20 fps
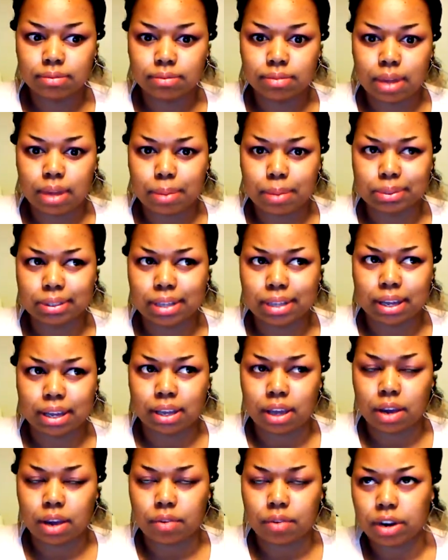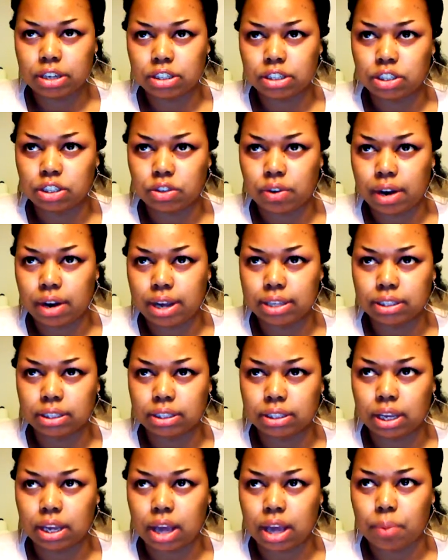I was like, yeah, right, she's
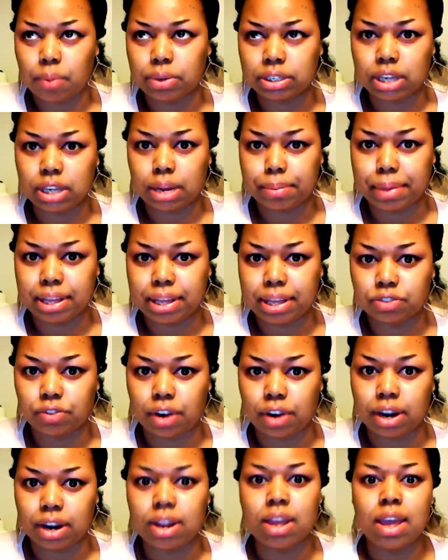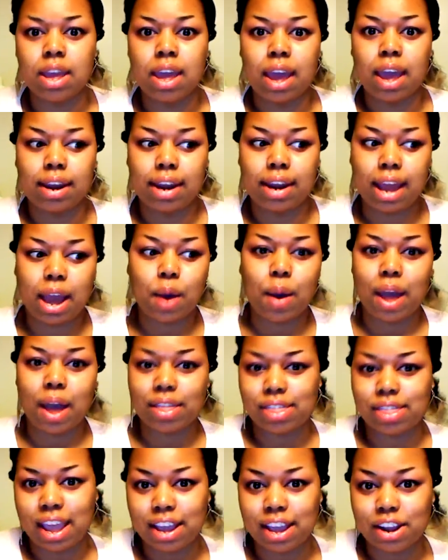crazy. I wish I had a best friend. And now I
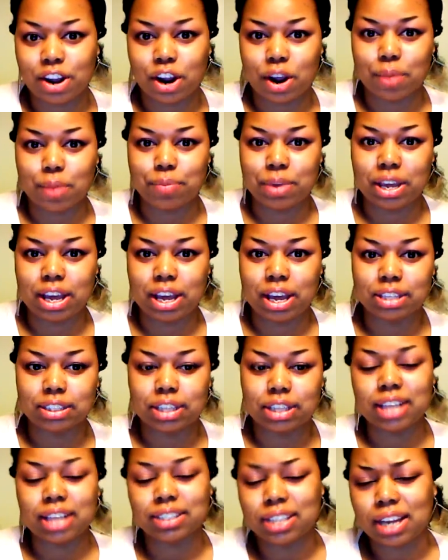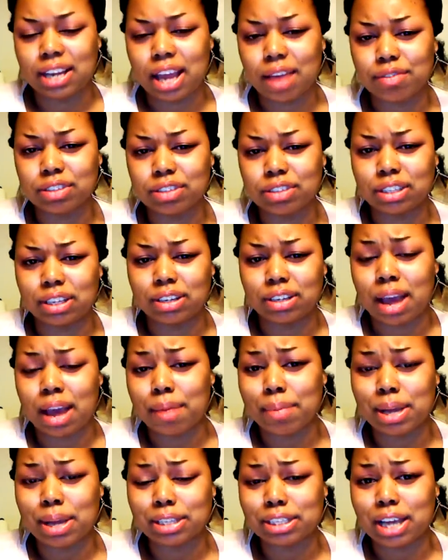thank her because, yes, I did have a son. I
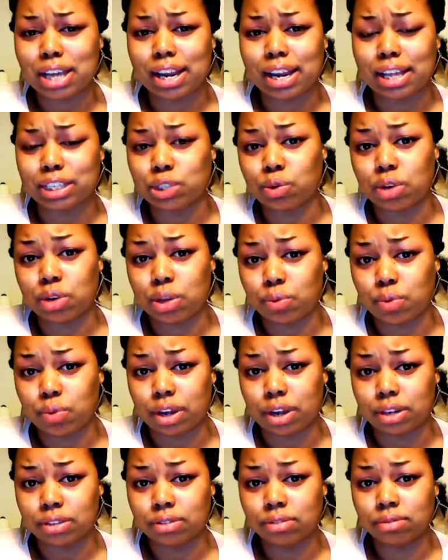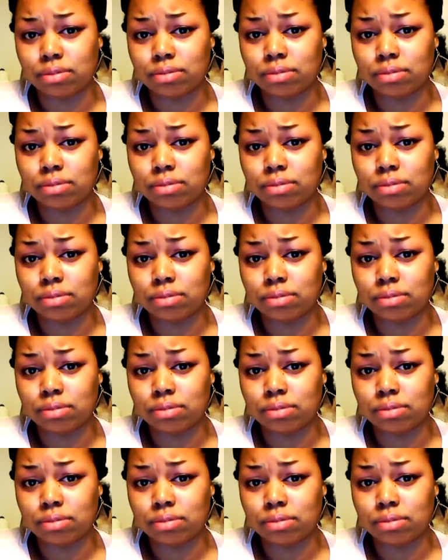had my child at 21.